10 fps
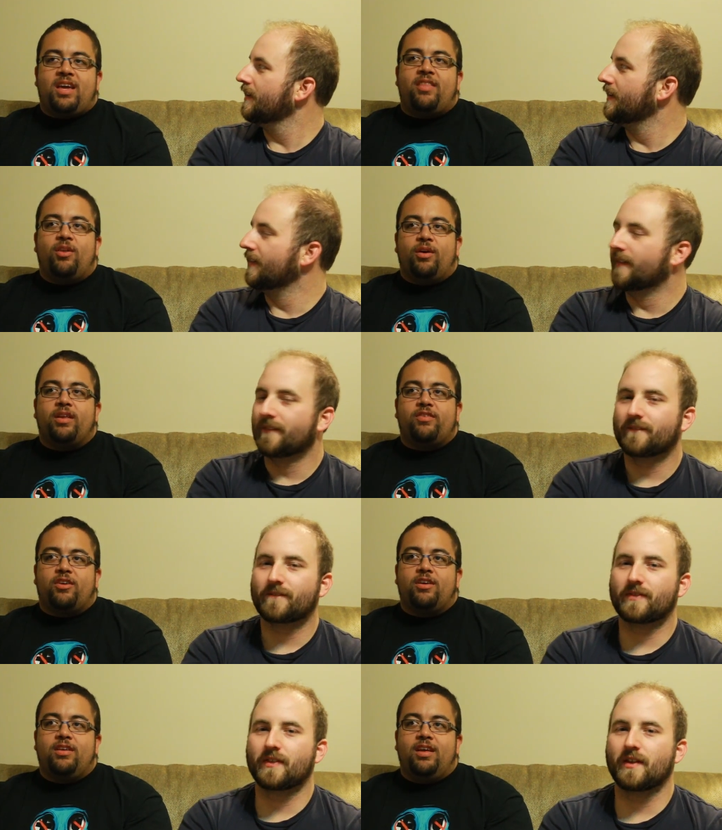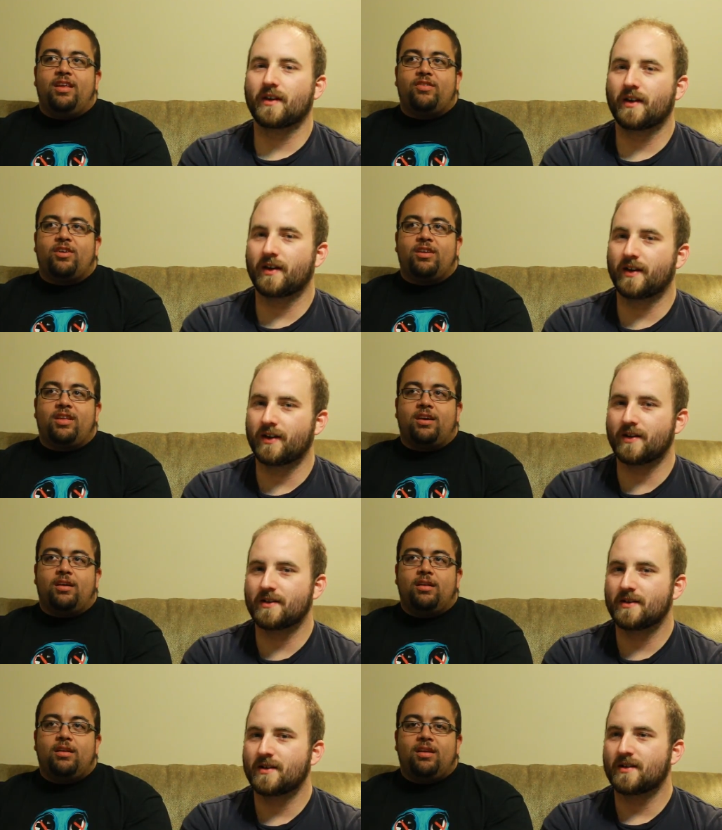Speaker 1: Again though, it is a good
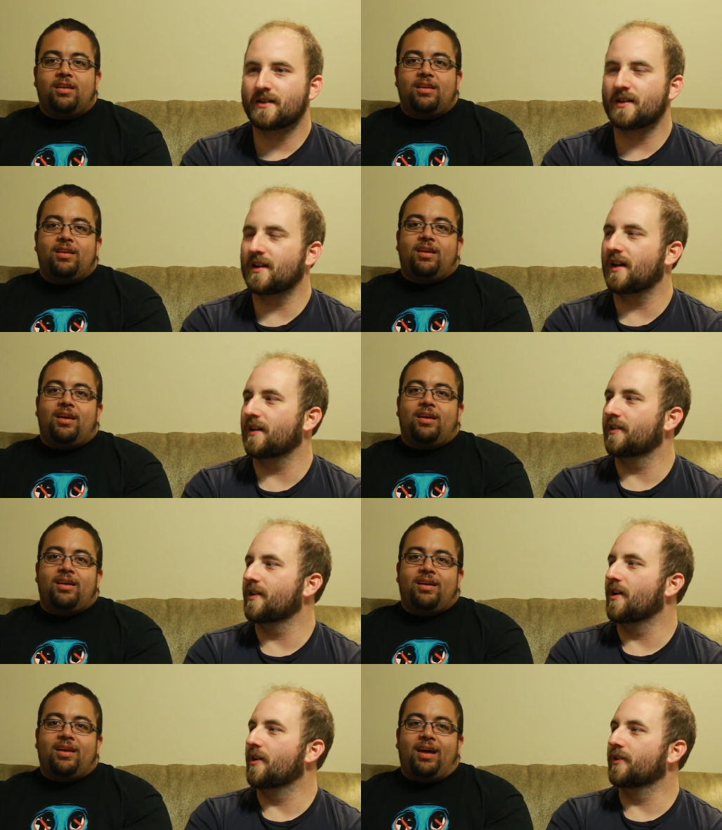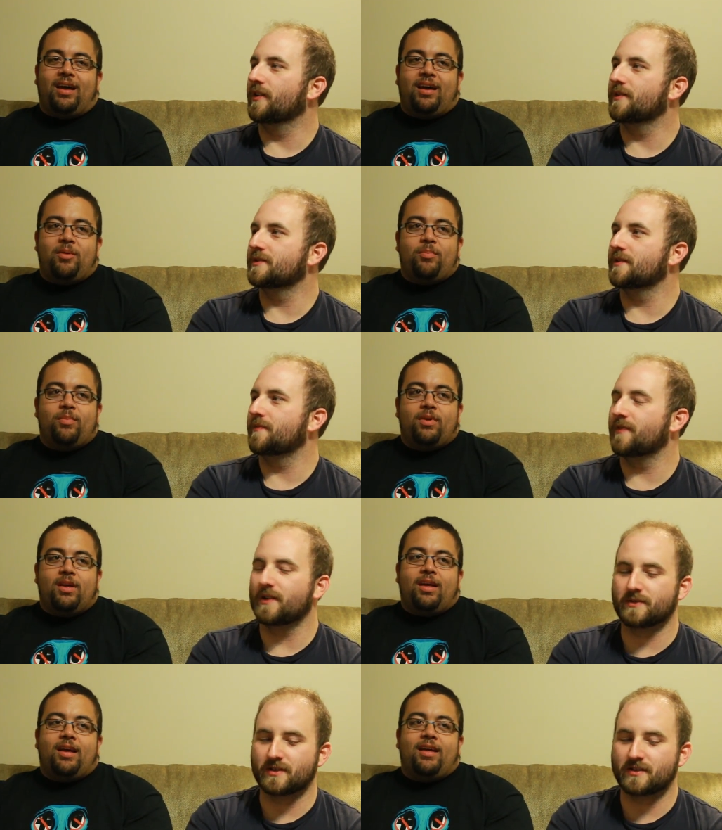kill. I don't
Speaker 2: know. I
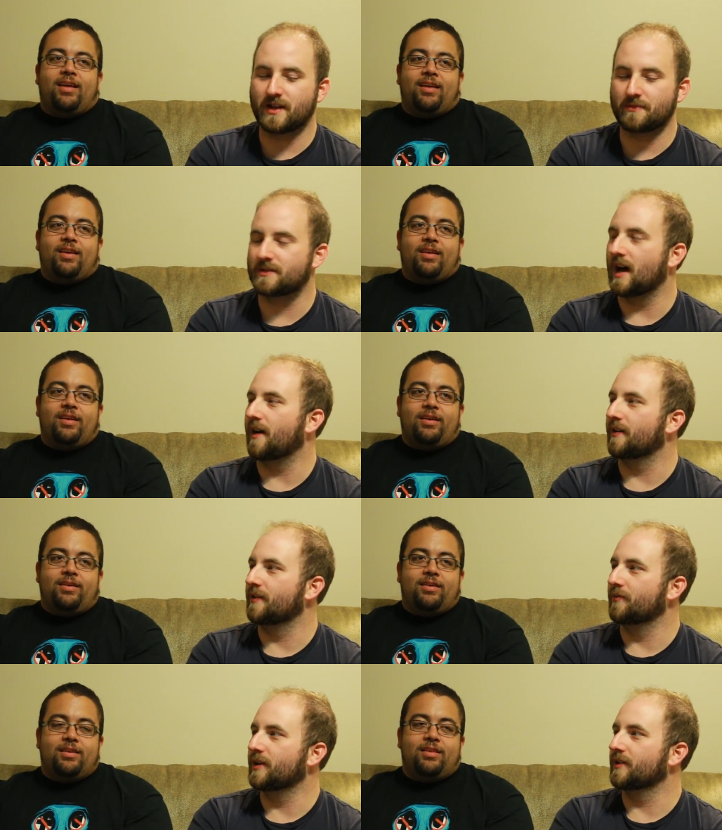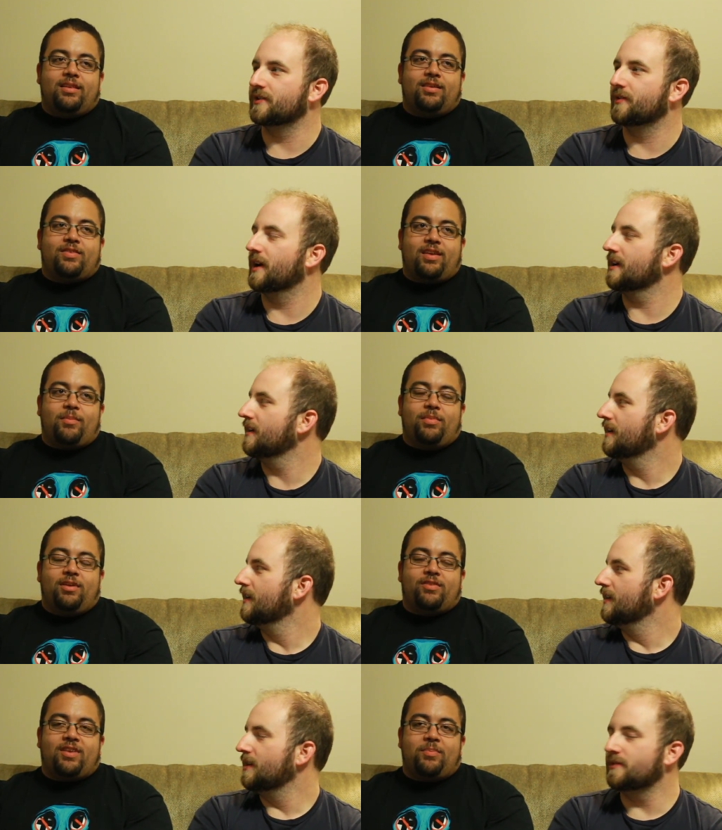think it was a step down and
Speaker 1: weird. Little
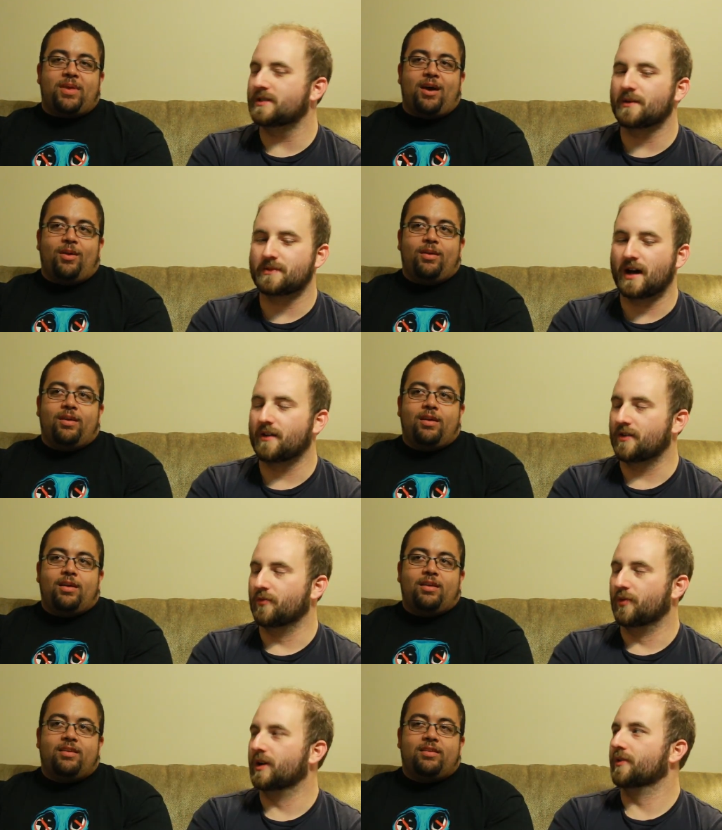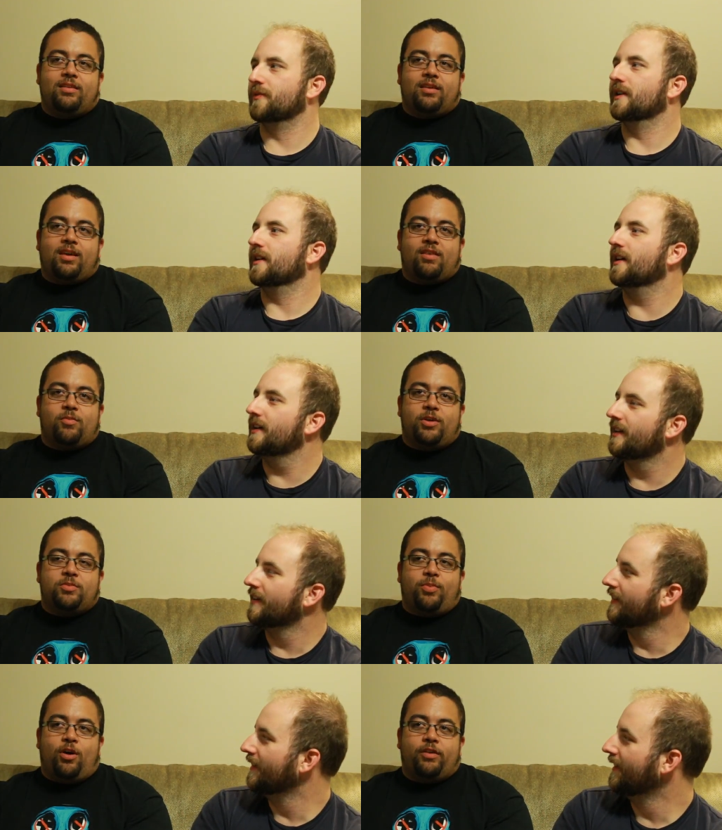step down into Weirdville. Gets a
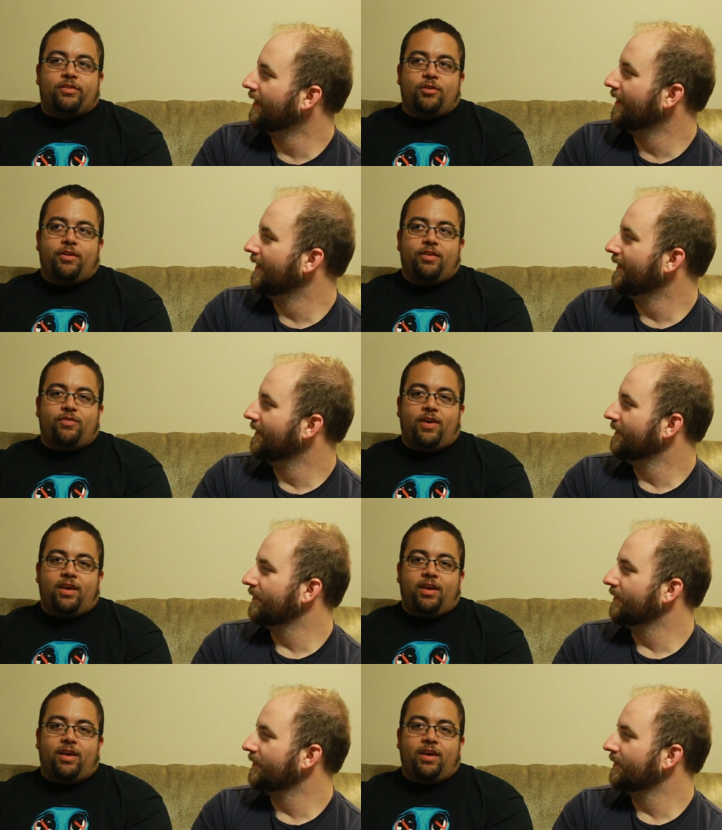bunch of balls thrown at his